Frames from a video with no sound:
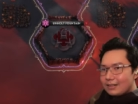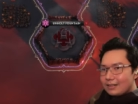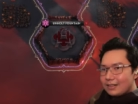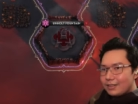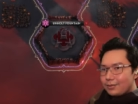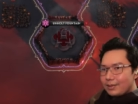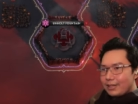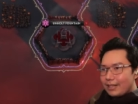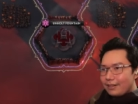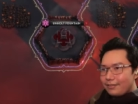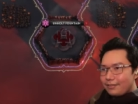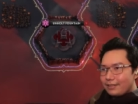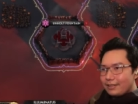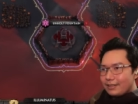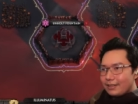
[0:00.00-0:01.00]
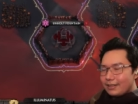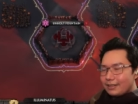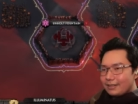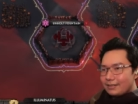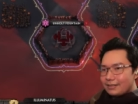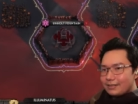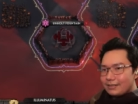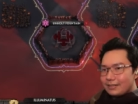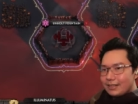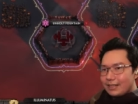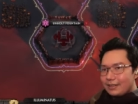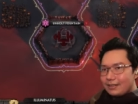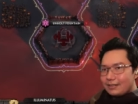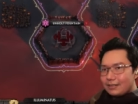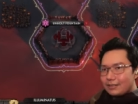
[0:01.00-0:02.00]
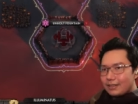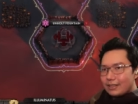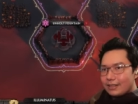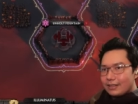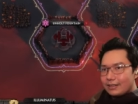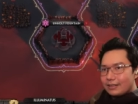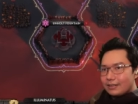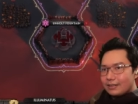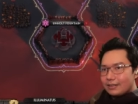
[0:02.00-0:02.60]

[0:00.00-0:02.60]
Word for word: This will have ten, okay.